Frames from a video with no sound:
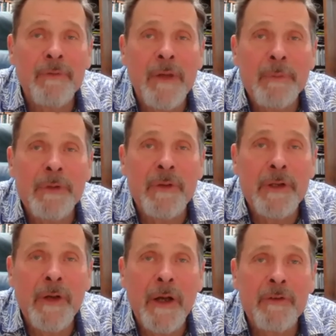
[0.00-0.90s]
famously
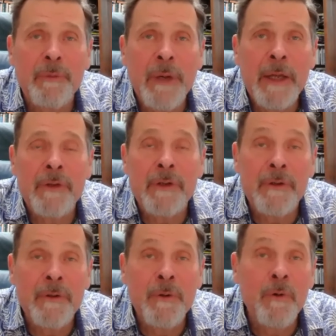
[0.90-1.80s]
talks about that
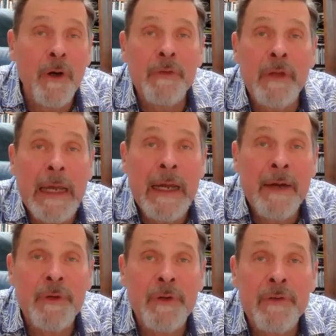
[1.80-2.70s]
you are the
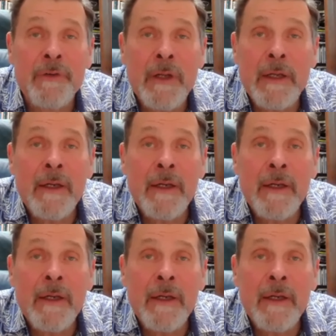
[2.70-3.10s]
average